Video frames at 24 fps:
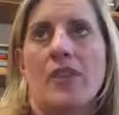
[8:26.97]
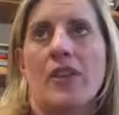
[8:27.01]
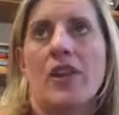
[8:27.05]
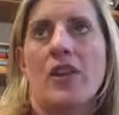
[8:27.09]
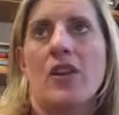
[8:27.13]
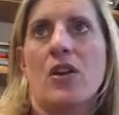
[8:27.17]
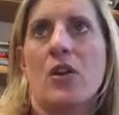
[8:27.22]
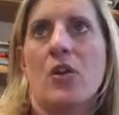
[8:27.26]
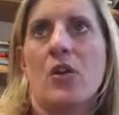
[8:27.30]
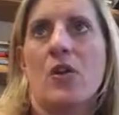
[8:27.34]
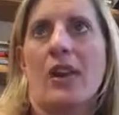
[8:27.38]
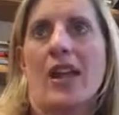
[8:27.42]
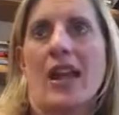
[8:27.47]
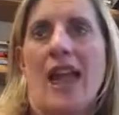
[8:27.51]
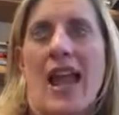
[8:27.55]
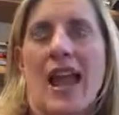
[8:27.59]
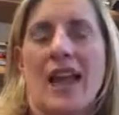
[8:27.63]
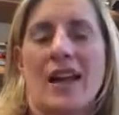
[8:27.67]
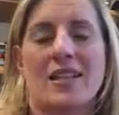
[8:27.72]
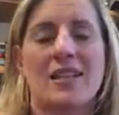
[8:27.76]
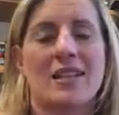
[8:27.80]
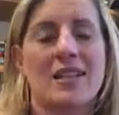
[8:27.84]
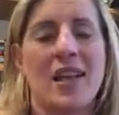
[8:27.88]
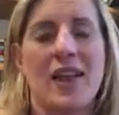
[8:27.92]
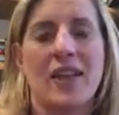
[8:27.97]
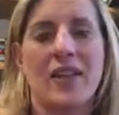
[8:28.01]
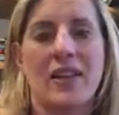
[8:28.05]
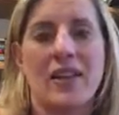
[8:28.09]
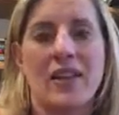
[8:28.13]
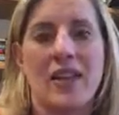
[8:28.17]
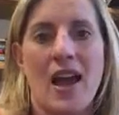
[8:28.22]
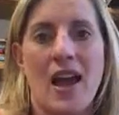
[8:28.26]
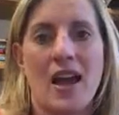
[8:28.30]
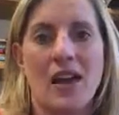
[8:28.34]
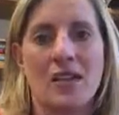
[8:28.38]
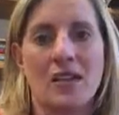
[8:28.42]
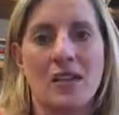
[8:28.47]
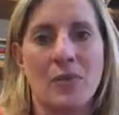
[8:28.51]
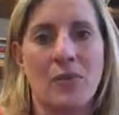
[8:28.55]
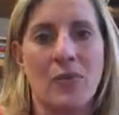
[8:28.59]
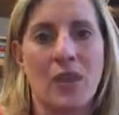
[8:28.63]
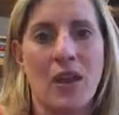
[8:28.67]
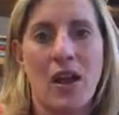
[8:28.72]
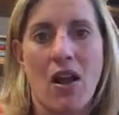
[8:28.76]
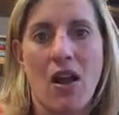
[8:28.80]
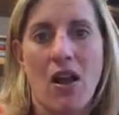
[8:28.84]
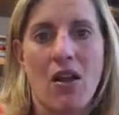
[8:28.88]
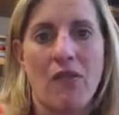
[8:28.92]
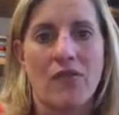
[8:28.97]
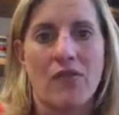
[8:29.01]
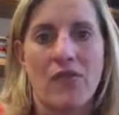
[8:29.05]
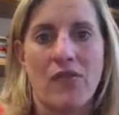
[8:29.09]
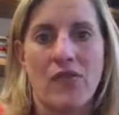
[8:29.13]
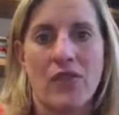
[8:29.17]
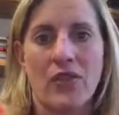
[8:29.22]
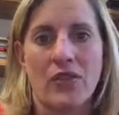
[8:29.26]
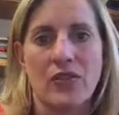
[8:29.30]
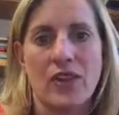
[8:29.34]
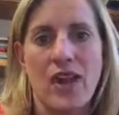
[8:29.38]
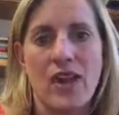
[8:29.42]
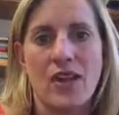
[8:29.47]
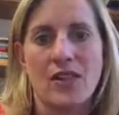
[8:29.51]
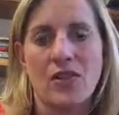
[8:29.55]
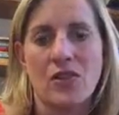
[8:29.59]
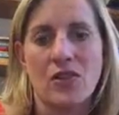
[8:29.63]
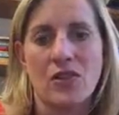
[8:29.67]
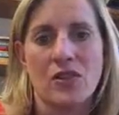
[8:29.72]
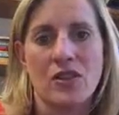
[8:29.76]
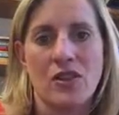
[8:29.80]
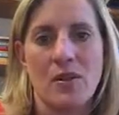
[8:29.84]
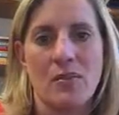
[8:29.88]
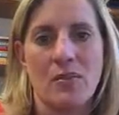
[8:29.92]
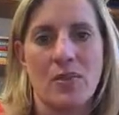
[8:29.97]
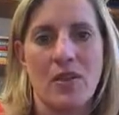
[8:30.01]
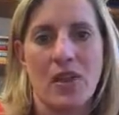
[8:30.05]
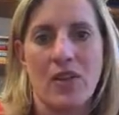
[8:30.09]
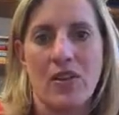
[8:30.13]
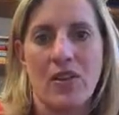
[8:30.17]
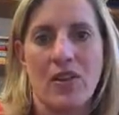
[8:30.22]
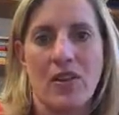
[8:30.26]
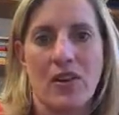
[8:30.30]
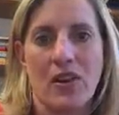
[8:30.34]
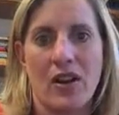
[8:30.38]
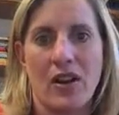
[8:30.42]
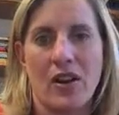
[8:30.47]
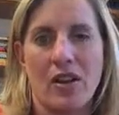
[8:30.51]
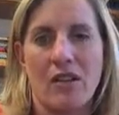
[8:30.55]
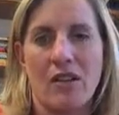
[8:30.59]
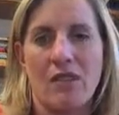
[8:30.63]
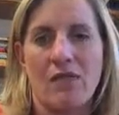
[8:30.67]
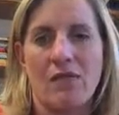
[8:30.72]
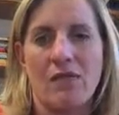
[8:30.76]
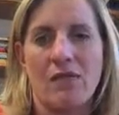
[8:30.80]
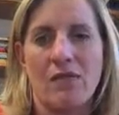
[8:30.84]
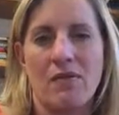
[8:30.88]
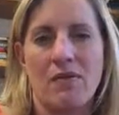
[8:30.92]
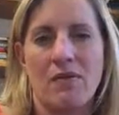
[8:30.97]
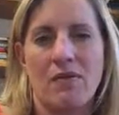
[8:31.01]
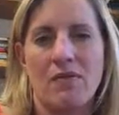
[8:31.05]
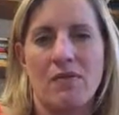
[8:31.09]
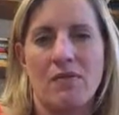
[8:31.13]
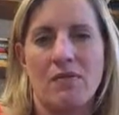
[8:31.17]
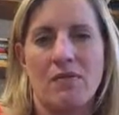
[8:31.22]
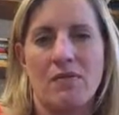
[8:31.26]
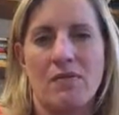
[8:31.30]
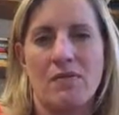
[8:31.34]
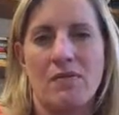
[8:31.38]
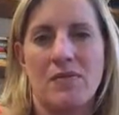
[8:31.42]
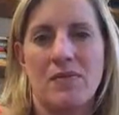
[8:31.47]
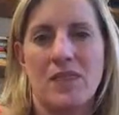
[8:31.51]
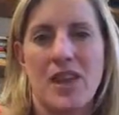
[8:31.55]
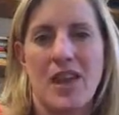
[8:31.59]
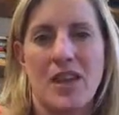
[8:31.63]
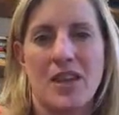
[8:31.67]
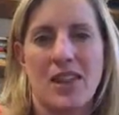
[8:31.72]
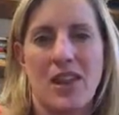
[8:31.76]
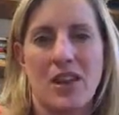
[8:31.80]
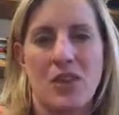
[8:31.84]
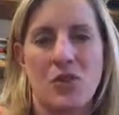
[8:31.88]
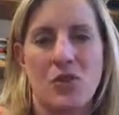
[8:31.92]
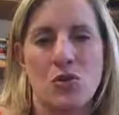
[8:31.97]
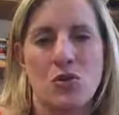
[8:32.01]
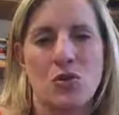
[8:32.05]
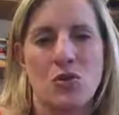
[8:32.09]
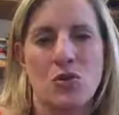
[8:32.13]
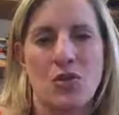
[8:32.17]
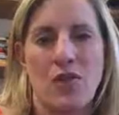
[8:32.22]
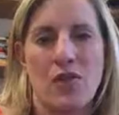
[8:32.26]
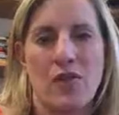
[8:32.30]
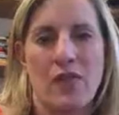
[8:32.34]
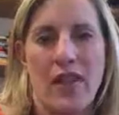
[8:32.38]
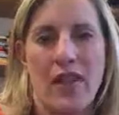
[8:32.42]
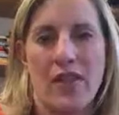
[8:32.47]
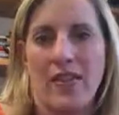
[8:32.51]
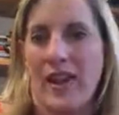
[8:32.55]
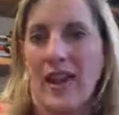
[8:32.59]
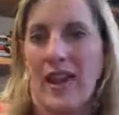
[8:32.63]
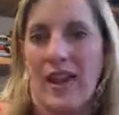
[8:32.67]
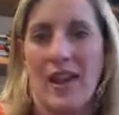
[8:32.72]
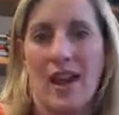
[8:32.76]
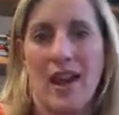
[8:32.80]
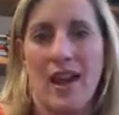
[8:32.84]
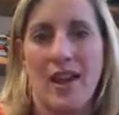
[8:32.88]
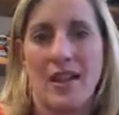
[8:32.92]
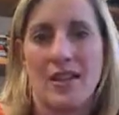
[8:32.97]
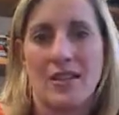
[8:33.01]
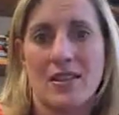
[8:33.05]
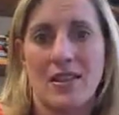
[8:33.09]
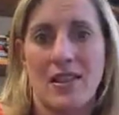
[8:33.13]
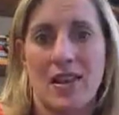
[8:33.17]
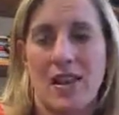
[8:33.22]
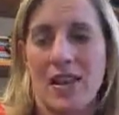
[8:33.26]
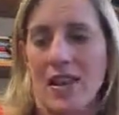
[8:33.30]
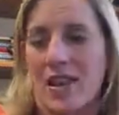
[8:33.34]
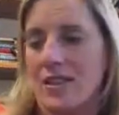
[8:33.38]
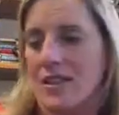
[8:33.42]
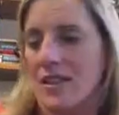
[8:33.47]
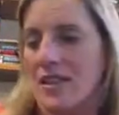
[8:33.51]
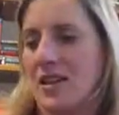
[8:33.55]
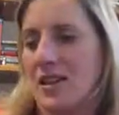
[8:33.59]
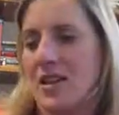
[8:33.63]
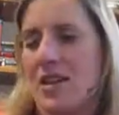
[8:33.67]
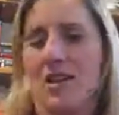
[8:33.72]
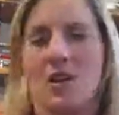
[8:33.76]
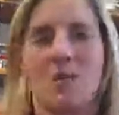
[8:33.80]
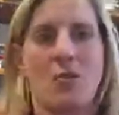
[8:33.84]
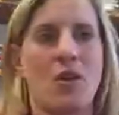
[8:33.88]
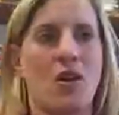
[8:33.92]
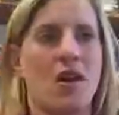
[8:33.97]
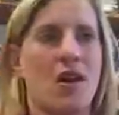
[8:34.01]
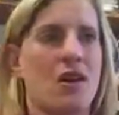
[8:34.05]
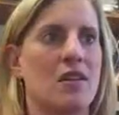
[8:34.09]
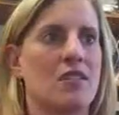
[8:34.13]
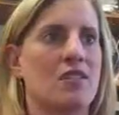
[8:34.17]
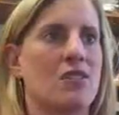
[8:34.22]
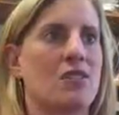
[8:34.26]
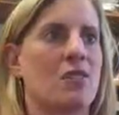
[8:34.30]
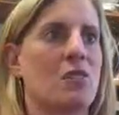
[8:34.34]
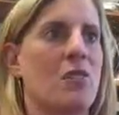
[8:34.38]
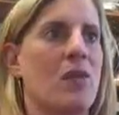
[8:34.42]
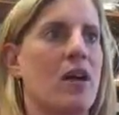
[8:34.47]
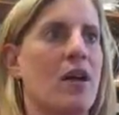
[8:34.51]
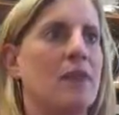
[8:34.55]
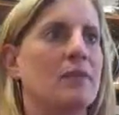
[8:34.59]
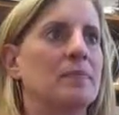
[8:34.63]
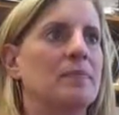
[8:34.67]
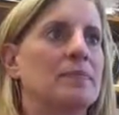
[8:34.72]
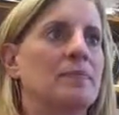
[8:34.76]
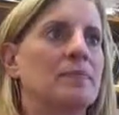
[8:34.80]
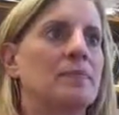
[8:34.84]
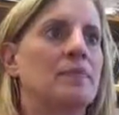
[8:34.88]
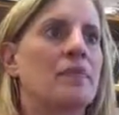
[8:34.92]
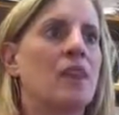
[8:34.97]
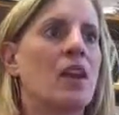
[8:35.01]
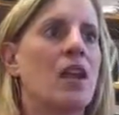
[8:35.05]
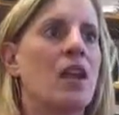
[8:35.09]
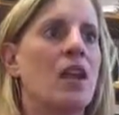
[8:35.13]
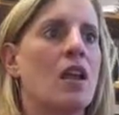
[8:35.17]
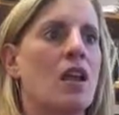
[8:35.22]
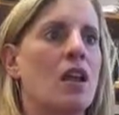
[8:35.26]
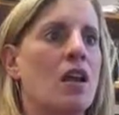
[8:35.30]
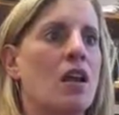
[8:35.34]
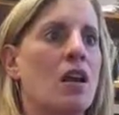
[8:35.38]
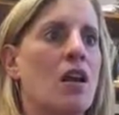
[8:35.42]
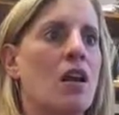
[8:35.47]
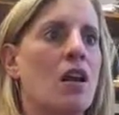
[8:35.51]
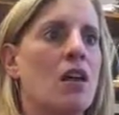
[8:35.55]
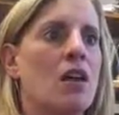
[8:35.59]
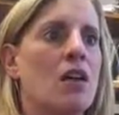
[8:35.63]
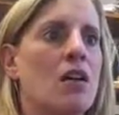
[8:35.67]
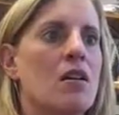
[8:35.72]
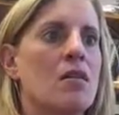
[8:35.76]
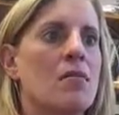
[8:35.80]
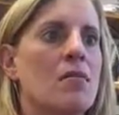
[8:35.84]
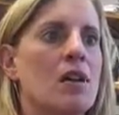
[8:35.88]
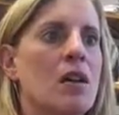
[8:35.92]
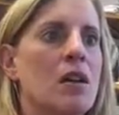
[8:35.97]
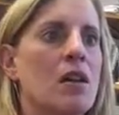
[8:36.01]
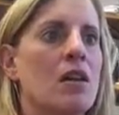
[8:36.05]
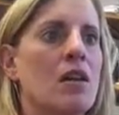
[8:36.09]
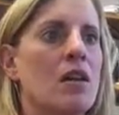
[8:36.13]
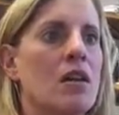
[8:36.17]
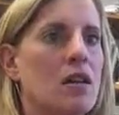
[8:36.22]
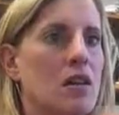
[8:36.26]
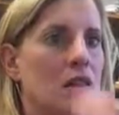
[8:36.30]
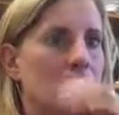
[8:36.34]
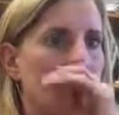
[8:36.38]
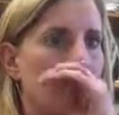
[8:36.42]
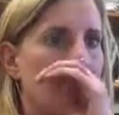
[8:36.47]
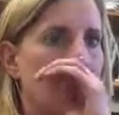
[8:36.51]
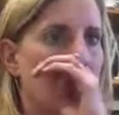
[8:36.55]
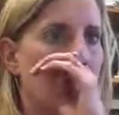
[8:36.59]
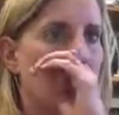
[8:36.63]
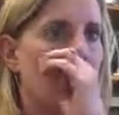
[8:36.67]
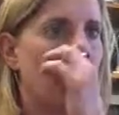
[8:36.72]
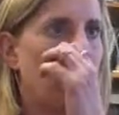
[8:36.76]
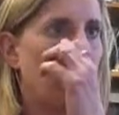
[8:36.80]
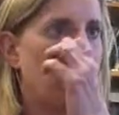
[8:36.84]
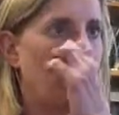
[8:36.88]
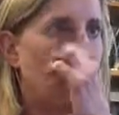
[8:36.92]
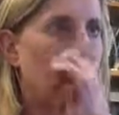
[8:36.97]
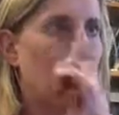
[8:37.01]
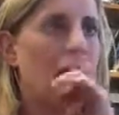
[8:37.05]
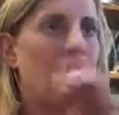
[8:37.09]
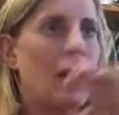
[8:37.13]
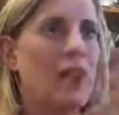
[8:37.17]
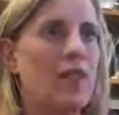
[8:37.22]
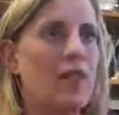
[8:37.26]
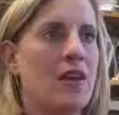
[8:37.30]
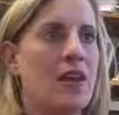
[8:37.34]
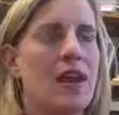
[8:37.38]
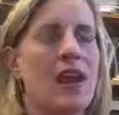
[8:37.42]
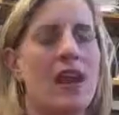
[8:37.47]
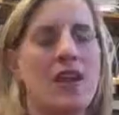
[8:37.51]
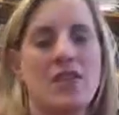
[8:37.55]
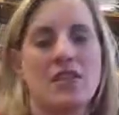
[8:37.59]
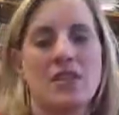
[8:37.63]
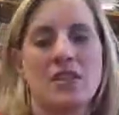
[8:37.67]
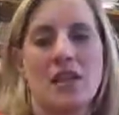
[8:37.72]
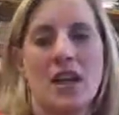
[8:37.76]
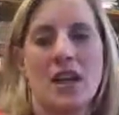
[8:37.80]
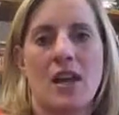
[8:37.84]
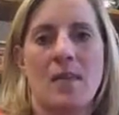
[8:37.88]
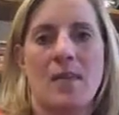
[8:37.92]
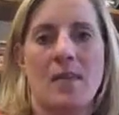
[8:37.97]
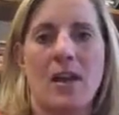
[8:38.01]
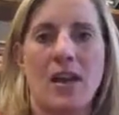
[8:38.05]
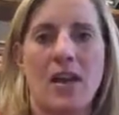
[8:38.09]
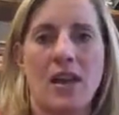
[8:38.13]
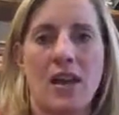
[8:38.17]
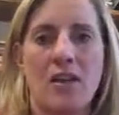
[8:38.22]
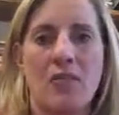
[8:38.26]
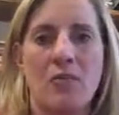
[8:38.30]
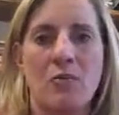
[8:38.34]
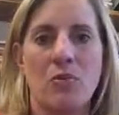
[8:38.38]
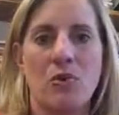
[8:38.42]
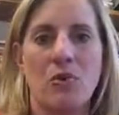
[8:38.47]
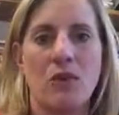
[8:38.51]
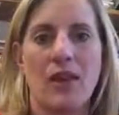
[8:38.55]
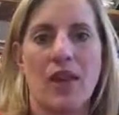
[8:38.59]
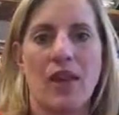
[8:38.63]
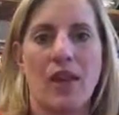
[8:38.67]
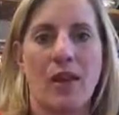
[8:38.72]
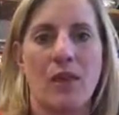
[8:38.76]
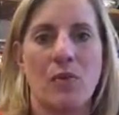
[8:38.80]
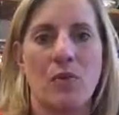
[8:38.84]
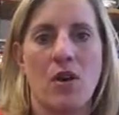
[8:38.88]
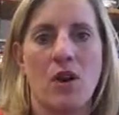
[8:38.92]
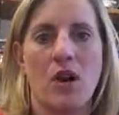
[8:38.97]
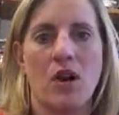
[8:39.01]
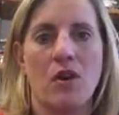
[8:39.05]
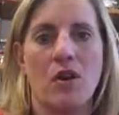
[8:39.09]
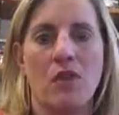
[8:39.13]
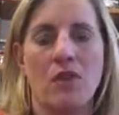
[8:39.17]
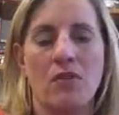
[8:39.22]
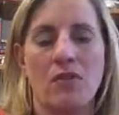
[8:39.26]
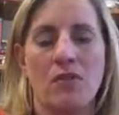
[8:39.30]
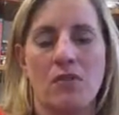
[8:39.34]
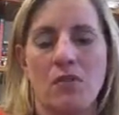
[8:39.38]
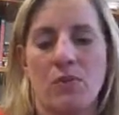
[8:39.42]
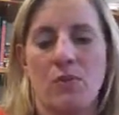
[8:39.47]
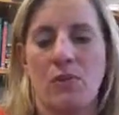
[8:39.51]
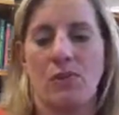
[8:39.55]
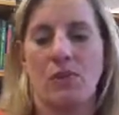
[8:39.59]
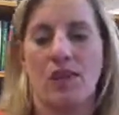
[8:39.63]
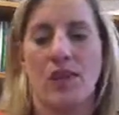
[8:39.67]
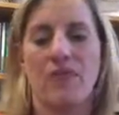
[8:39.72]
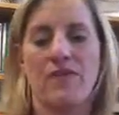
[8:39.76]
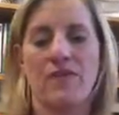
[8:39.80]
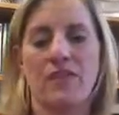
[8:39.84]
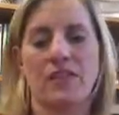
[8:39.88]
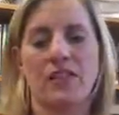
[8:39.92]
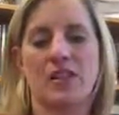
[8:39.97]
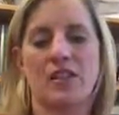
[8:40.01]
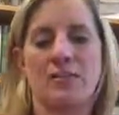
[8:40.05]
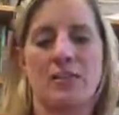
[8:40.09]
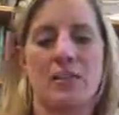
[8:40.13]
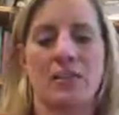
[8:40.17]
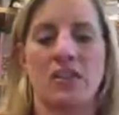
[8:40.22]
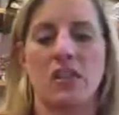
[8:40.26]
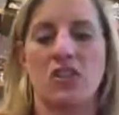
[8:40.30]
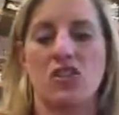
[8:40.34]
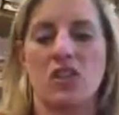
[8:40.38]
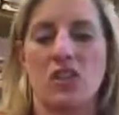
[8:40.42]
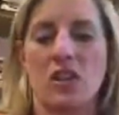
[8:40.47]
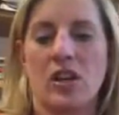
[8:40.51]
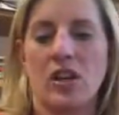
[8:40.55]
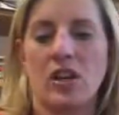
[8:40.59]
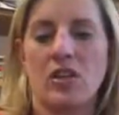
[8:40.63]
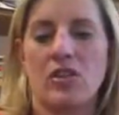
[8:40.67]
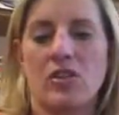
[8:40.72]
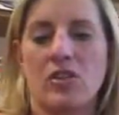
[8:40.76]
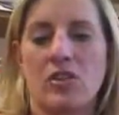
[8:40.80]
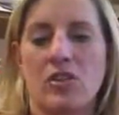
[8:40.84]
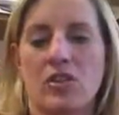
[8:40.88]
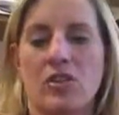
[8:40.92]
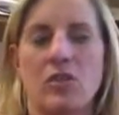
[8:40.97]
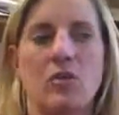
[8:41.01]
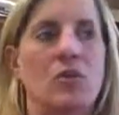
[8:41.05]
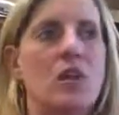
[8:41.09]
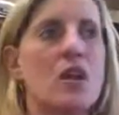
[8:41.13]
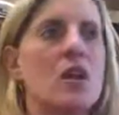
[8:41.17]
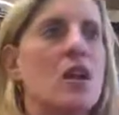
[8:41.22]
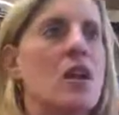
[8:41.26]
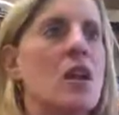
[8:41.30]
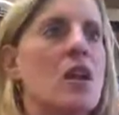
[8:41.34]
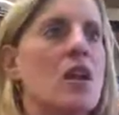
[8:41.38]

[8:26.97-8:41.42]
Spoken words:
like accidentally knock something off of their desk or something. They're going to take that neutral event like an accident and see it in a more hostile way. And then I have a slide about kind of bullying and what that victimization can do.